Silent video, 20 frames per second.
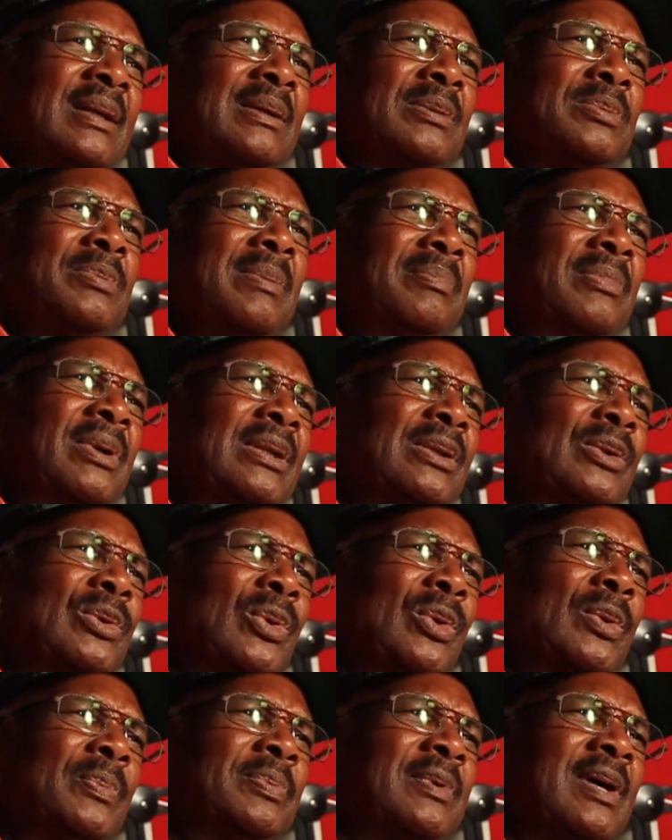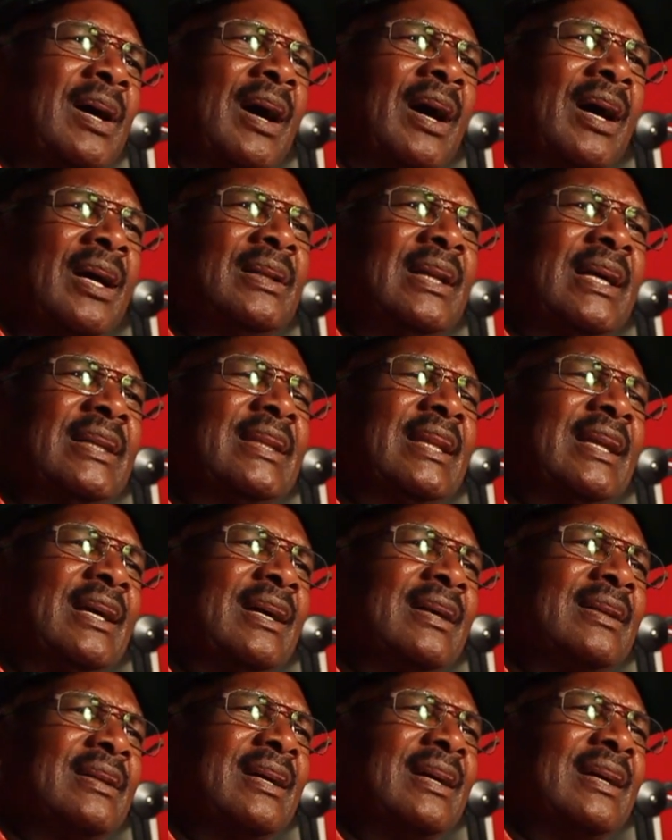remember a group called
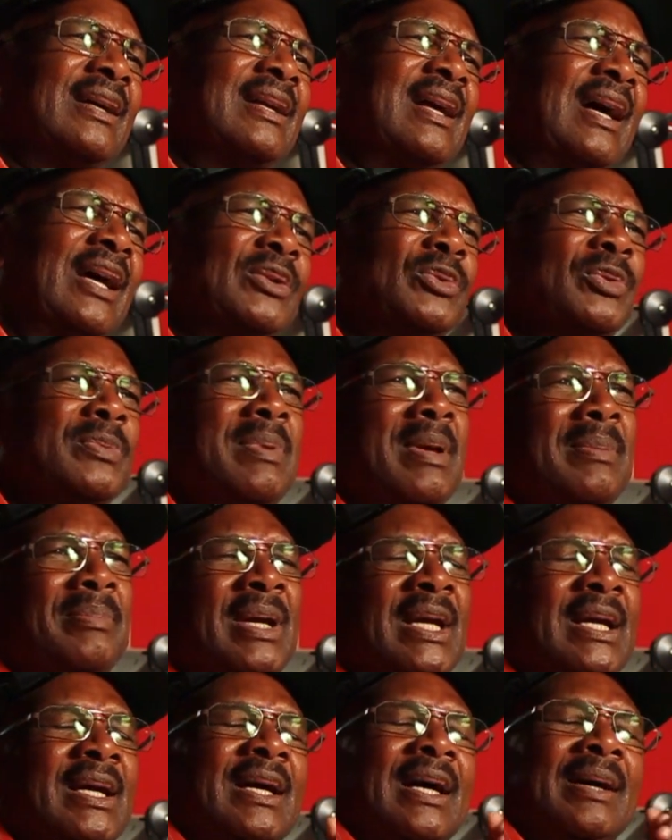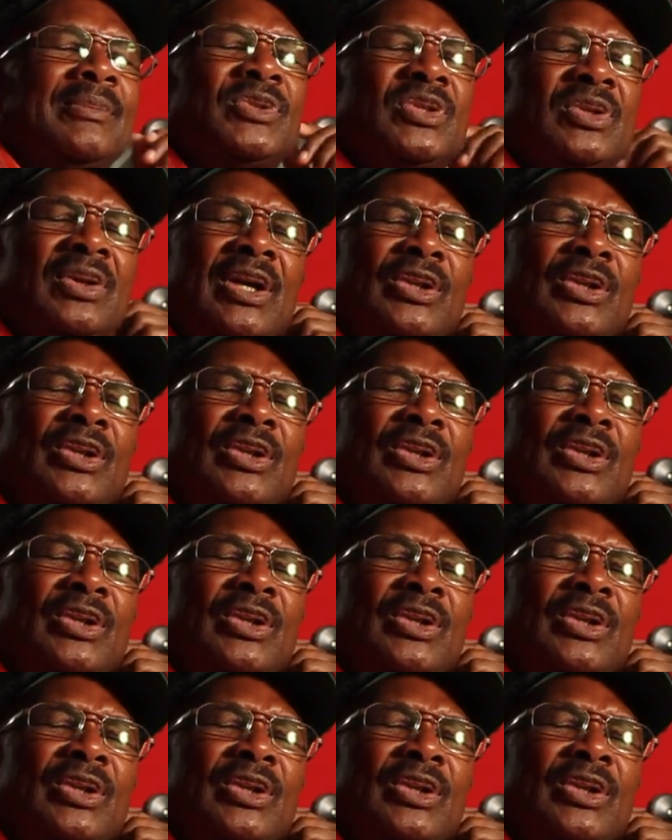I can't remember. I'm sure